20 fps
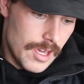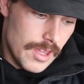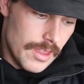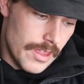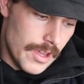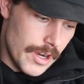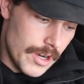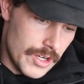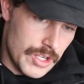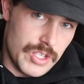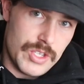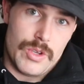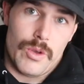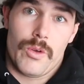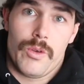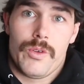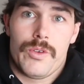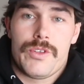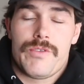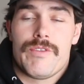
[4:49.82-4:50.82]
Their
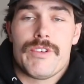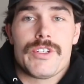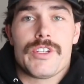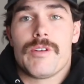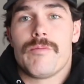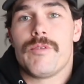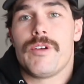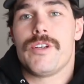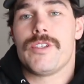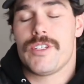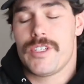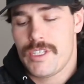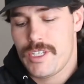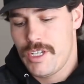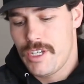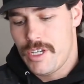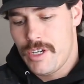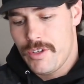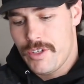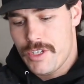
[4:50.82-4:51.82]
soles, for some reason,
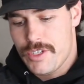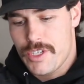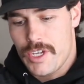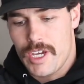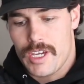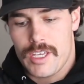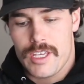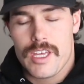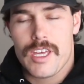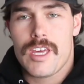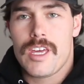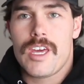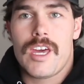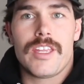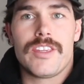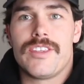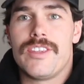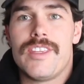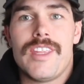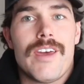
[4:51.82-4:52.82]
you know, just like
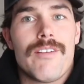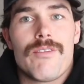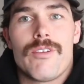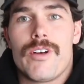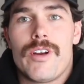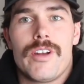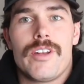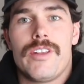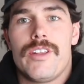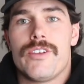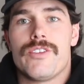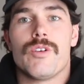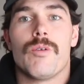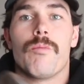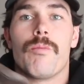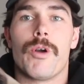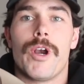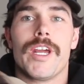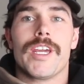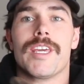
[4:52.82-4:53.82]
there's no
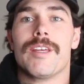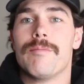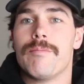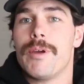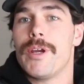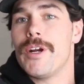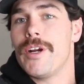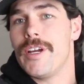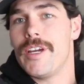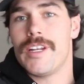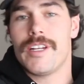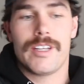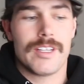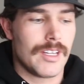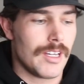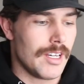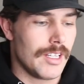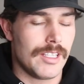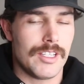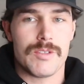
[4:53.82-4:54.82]
break-in period
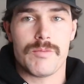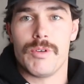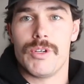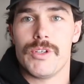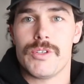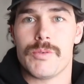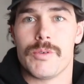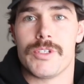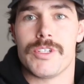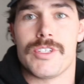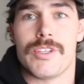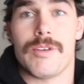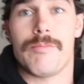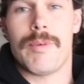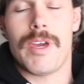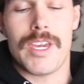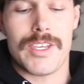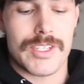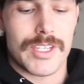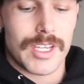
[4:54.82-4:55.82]
on these boots, which is
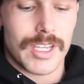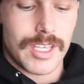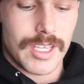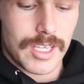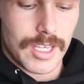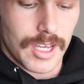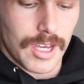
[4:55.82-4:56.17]
amazing.